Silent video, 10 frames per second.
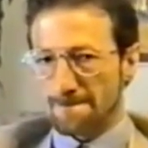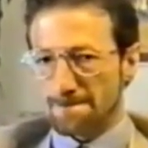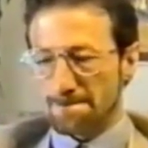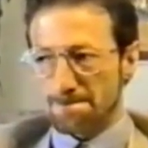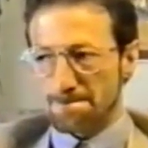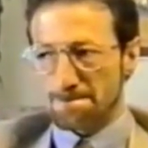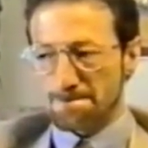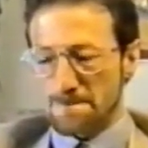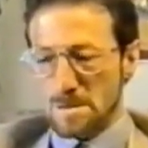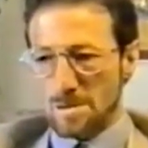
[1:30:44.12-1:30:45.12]
oh yeah, because
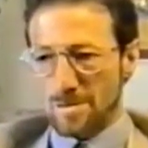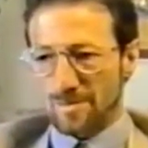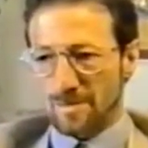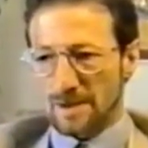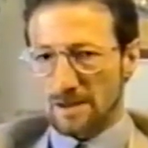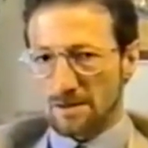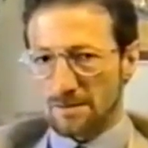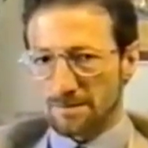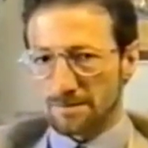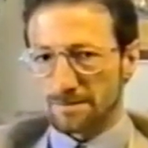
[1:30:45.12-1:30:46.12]
I stayed here a couple of
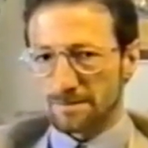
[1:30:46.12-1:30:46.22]
days.